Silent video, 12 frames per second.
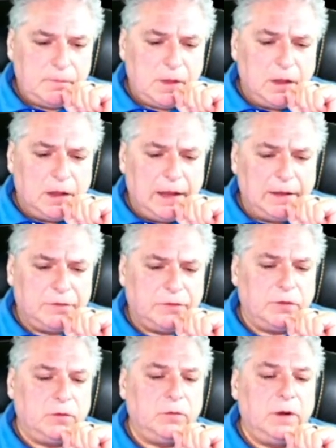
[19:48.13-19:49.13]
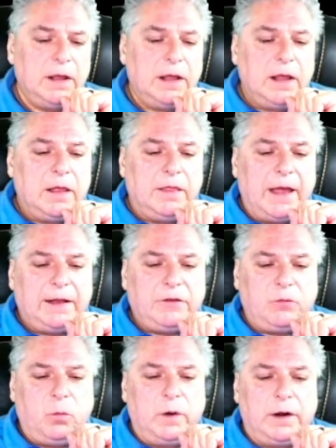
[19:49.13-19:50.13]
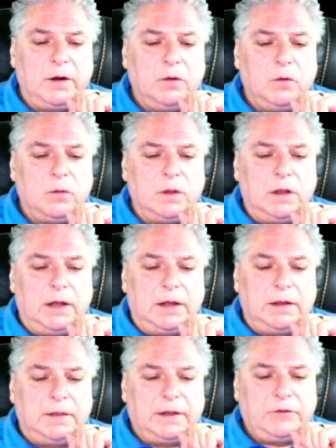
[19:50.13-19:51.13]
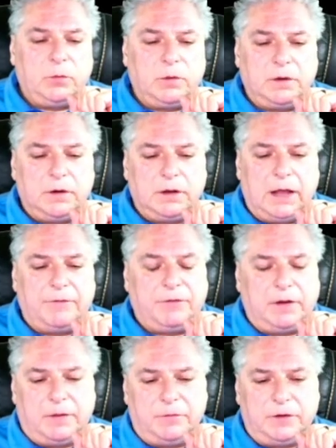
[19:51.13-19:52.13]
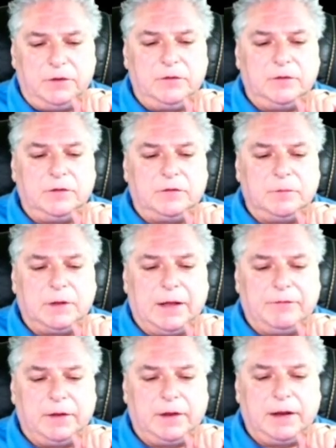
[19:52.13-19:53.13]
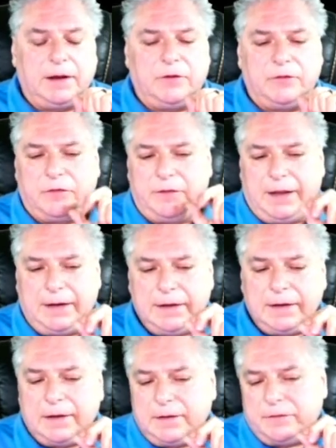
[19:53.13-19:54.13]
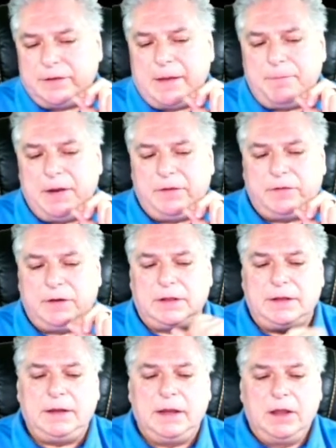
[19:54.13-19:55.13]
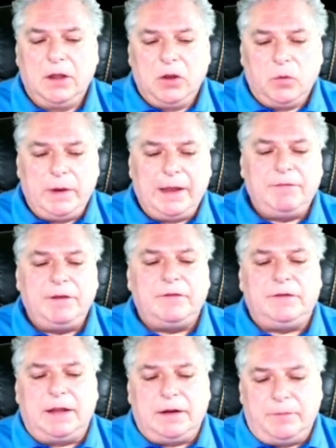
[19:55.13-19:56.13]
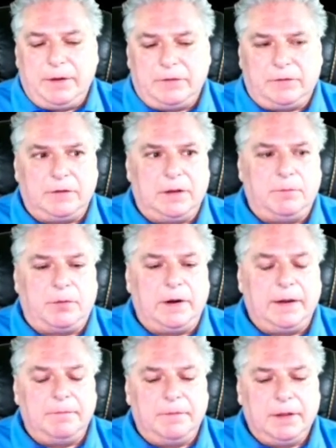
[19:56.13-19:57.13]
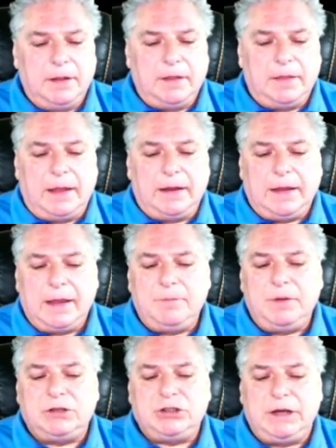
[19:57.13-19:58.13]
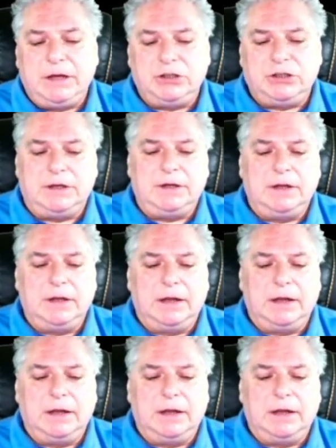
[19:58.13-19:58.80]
And so that's where Kafka comes in, using some Kafka connectors. So the idea is that basically we have these databases on-prem that can be changing